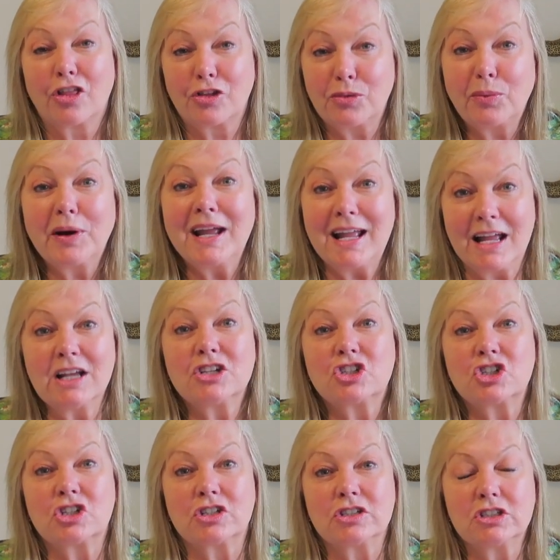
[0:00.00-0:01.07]
3
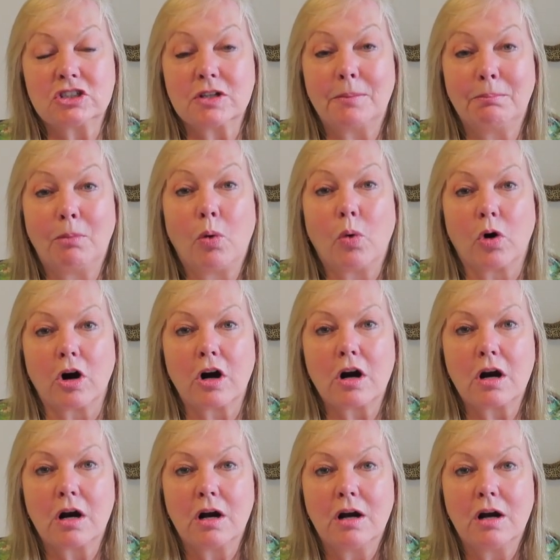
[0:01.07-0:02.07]
inches more